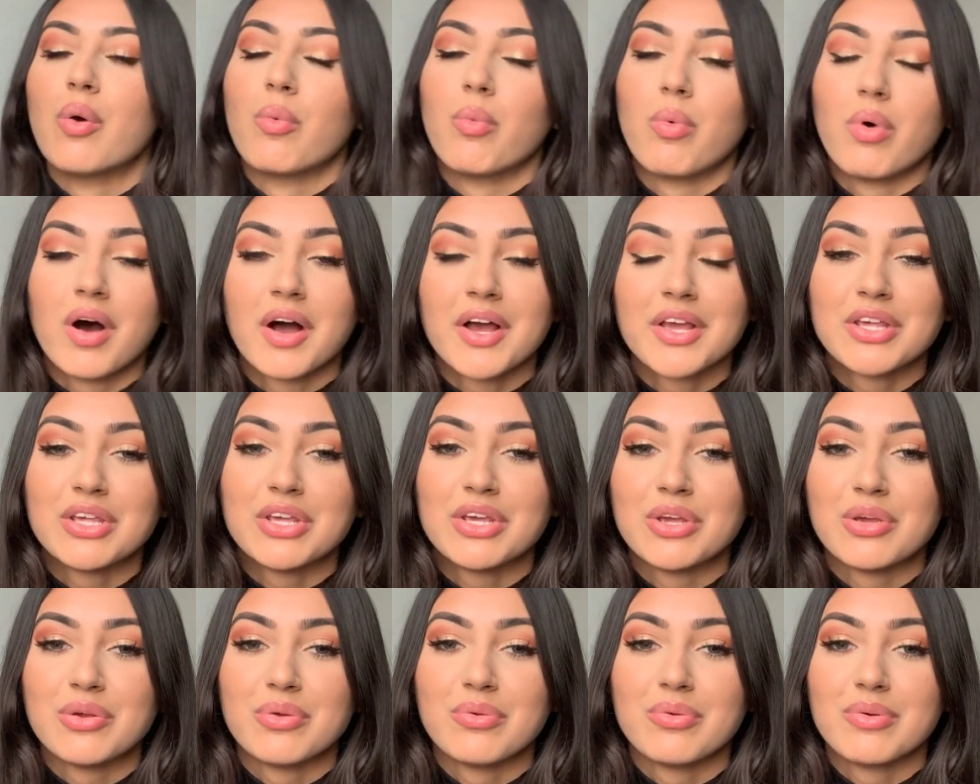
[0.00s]
why
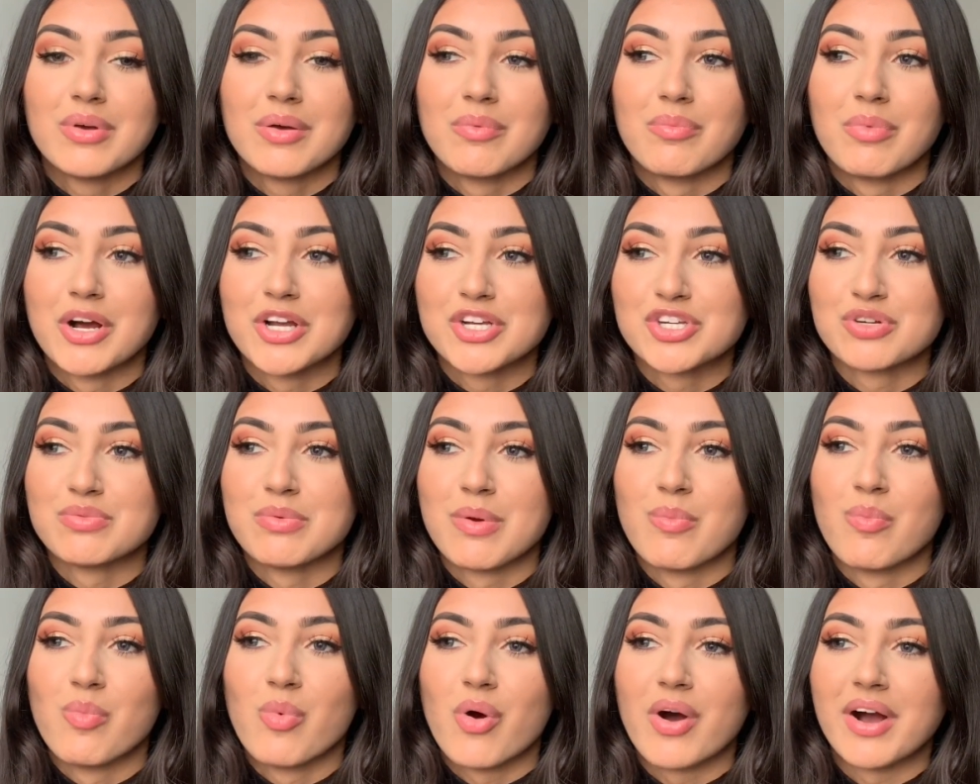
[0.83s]
is your
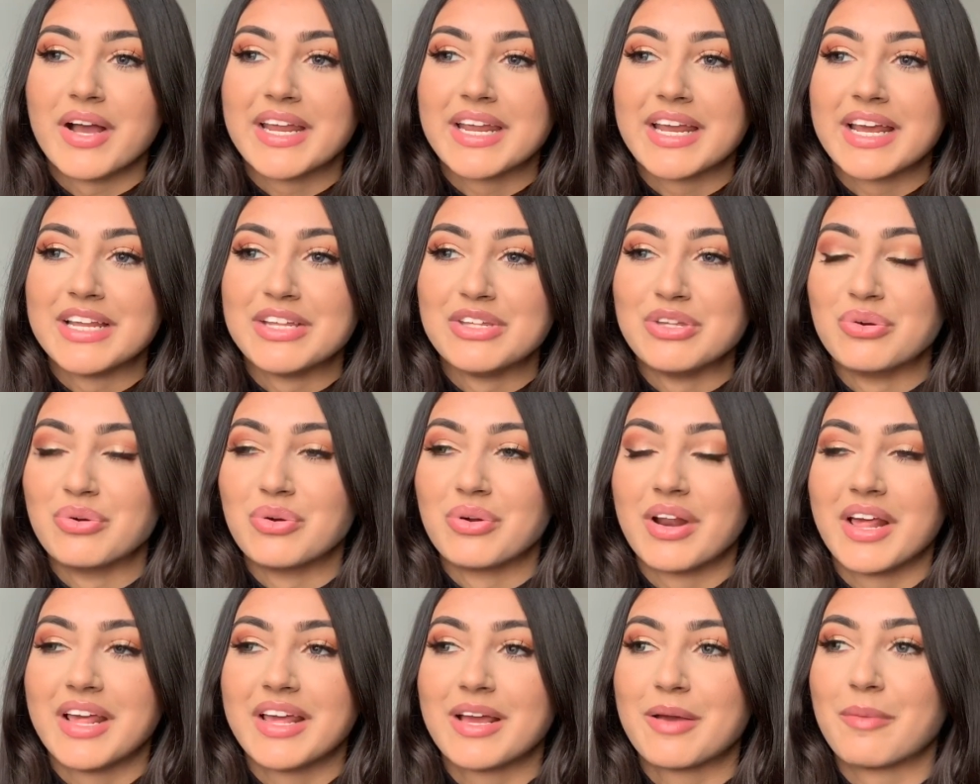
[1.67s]
mum white and
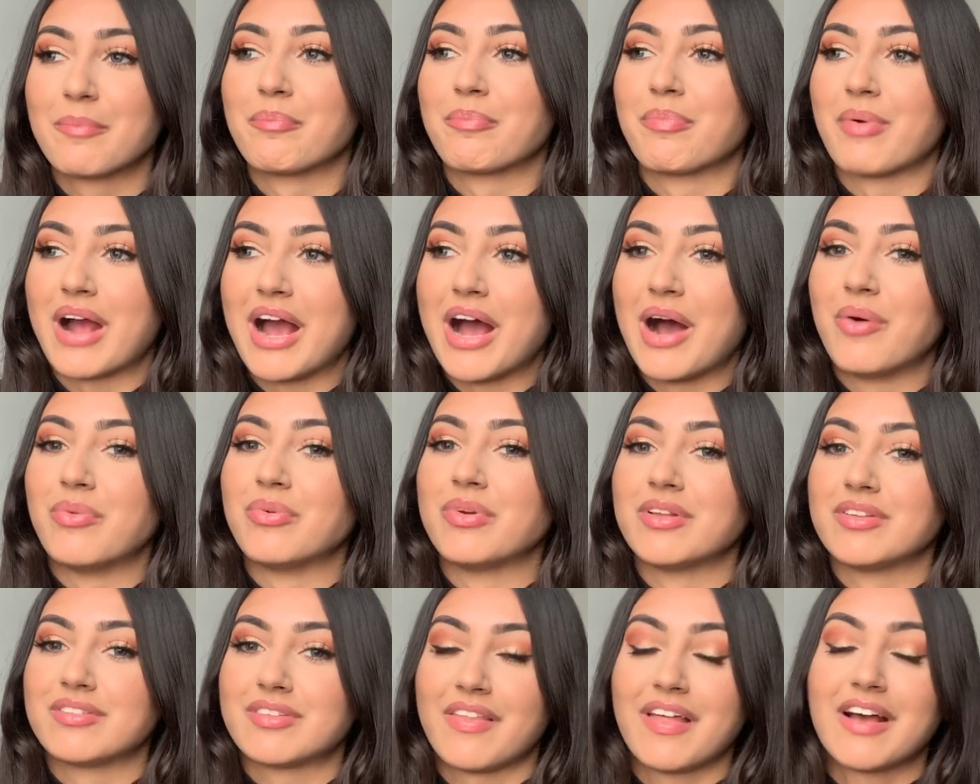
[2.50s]
you're like
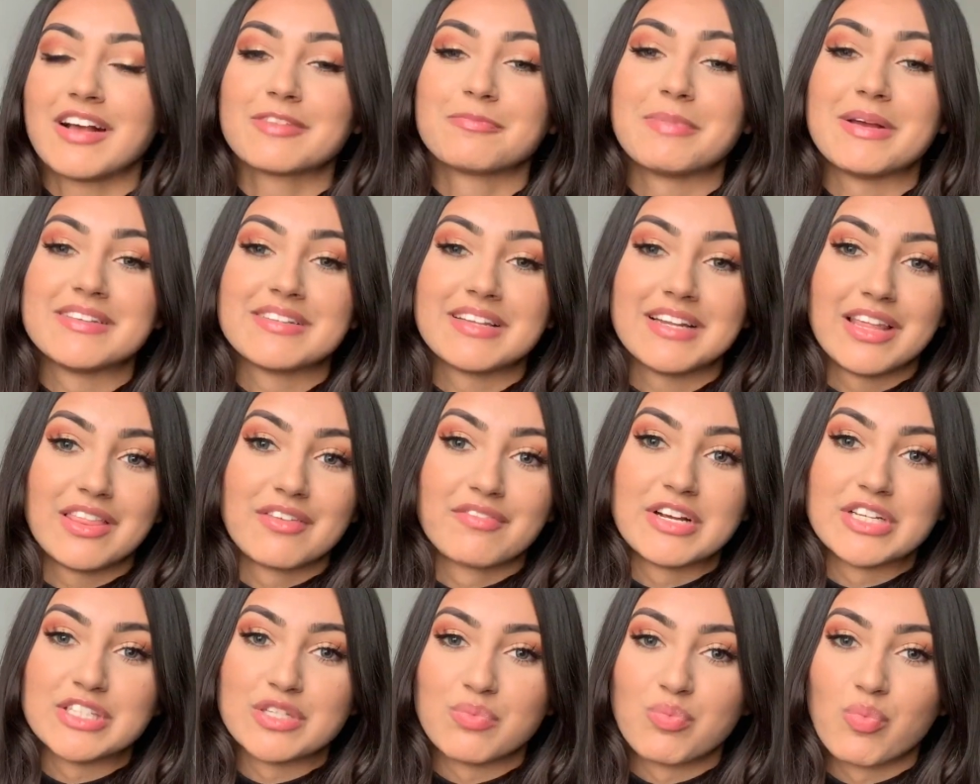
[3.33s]
brown? So that's basically the
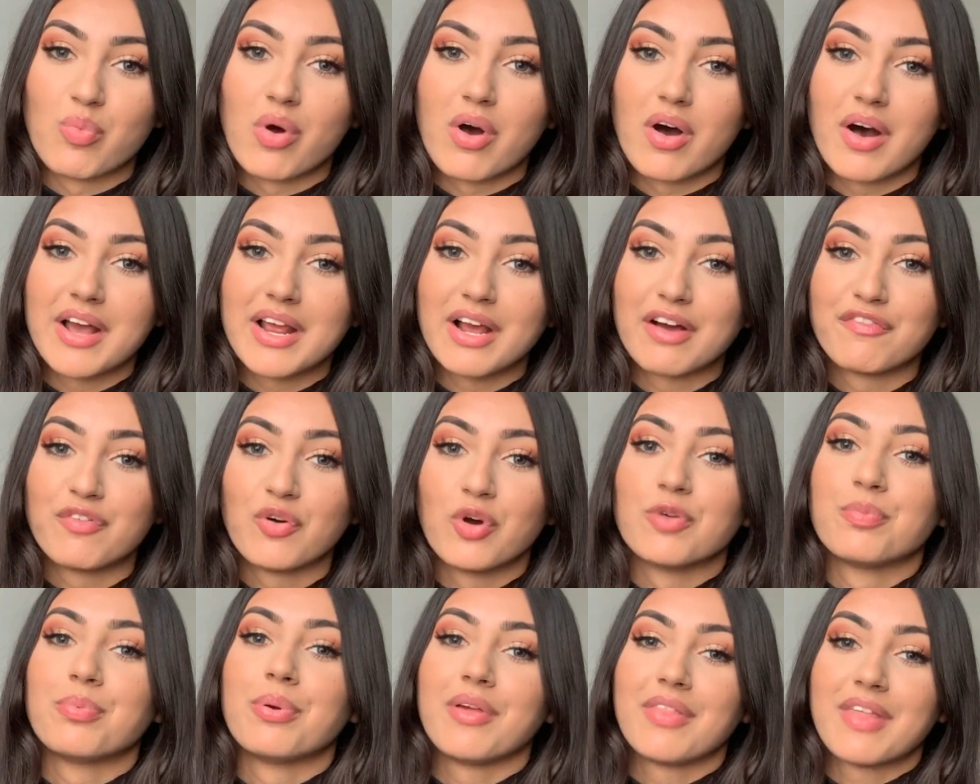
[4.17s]
reason why I
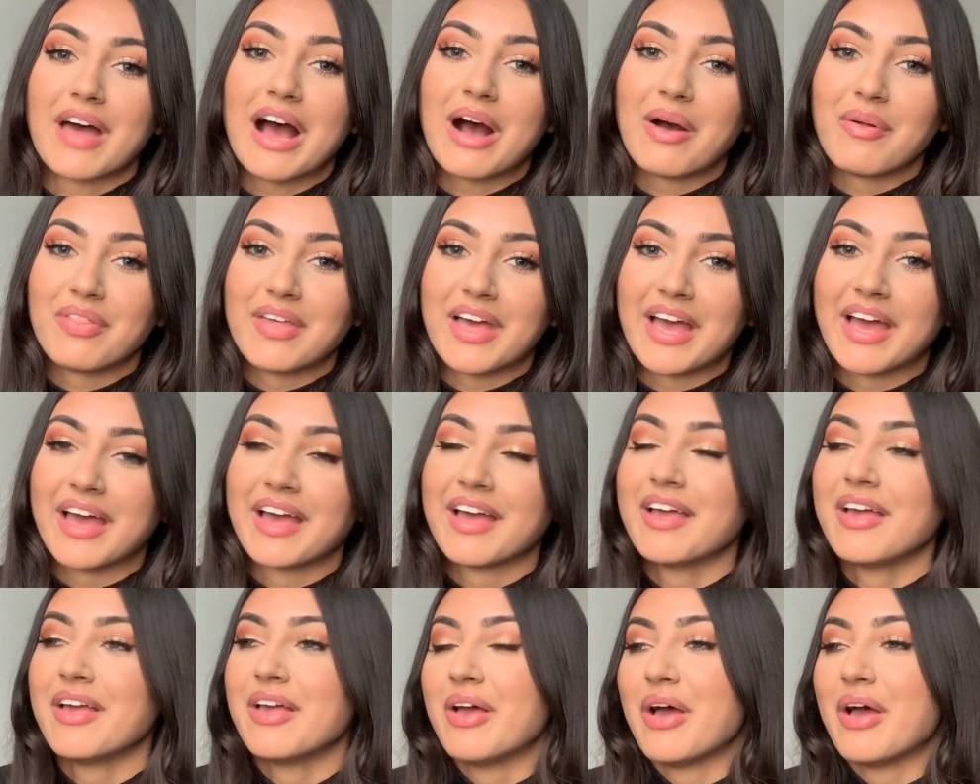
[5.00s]
thought I'd put that out there.